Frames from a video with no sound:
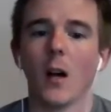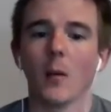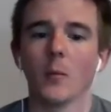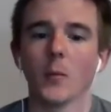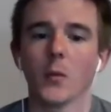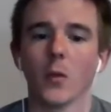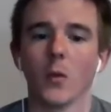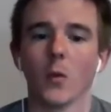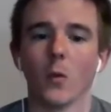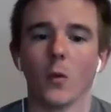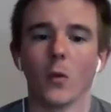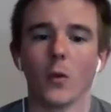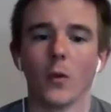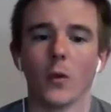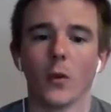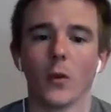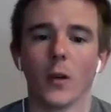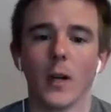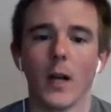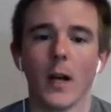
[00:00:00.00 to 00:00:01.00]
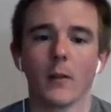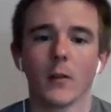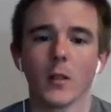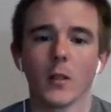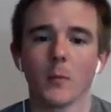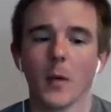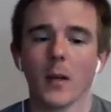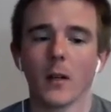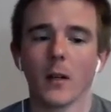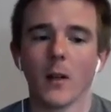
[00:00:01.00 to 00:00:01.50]
So you're going to have to
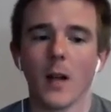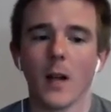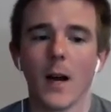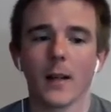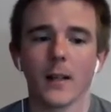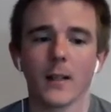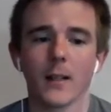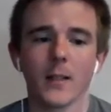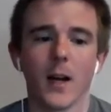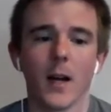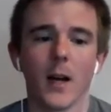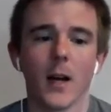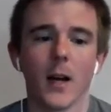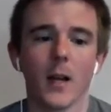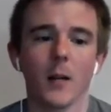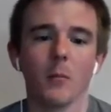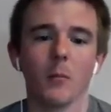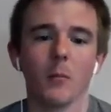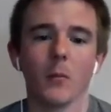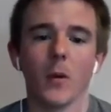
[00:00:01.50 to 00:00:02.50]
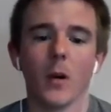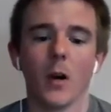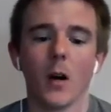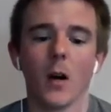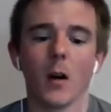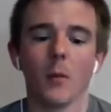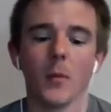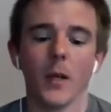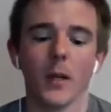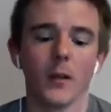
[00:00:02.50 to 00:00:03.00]
spend a lot of time
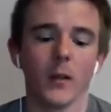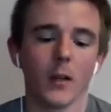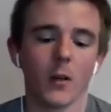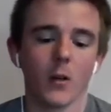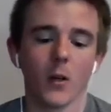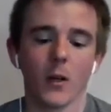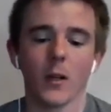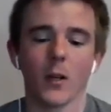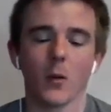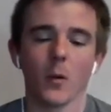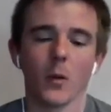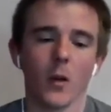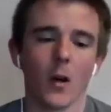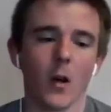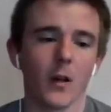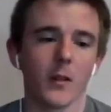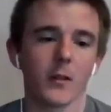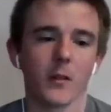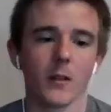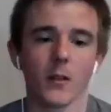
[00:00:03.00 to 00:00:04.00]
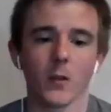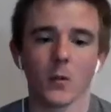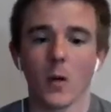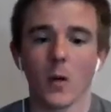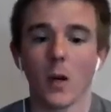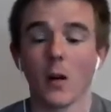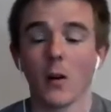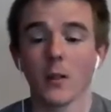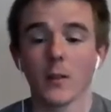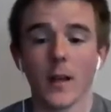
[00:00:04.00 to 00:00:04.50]
in the clinic with us, as
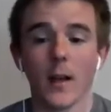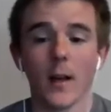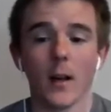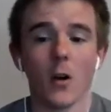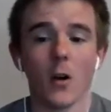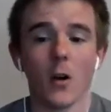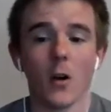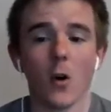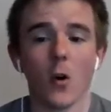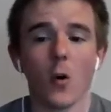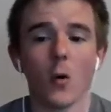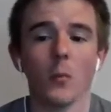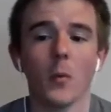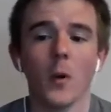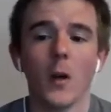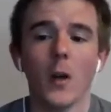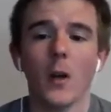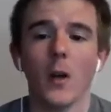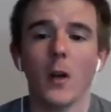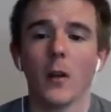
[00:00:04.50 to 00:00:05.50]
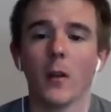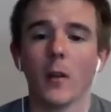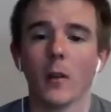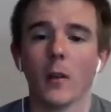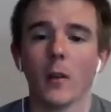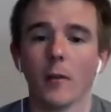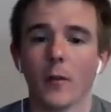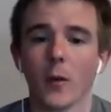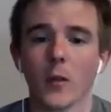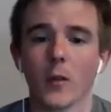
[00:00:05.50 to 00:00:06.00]
well as at home the
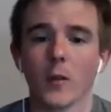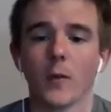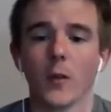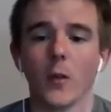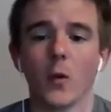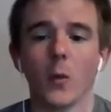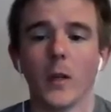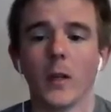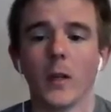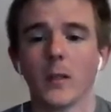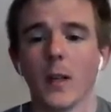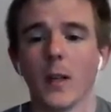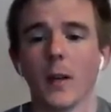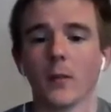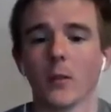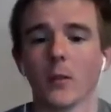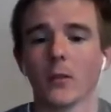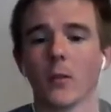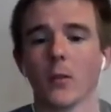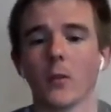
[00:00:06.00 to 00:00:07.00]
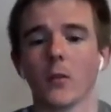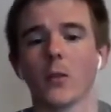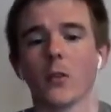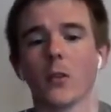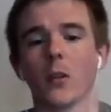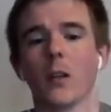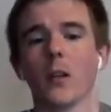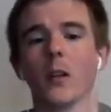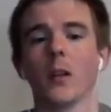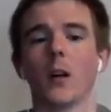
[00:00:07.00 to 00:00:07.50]
first few weeks after
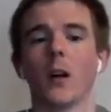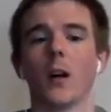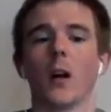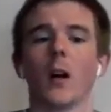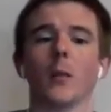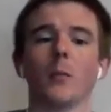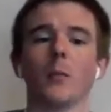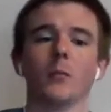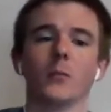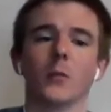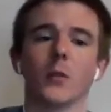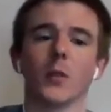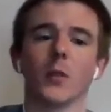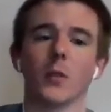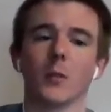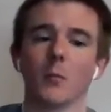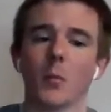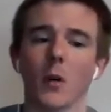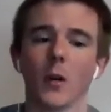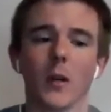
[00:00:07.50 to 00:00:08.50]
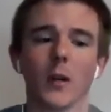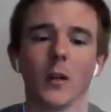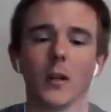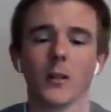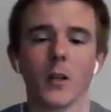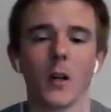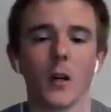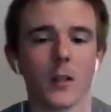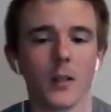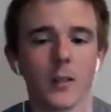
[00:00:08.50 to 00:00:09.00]
surgery, just putting in a
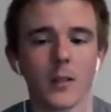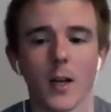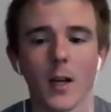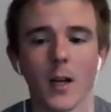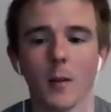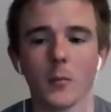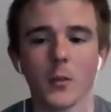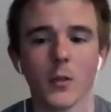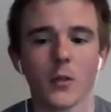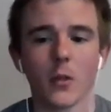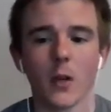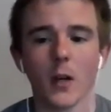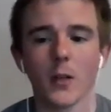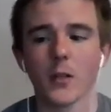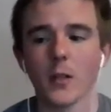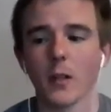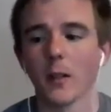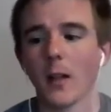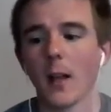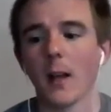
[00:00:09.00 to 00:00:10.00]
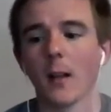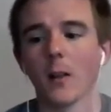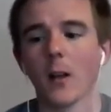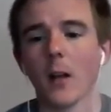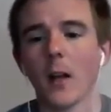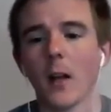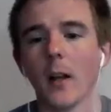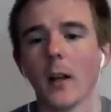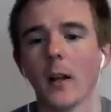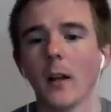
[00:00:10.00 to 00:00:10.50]
ton of time stretching that
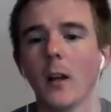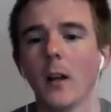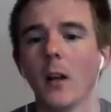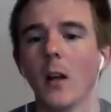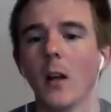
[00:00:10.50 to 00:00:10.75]
leg,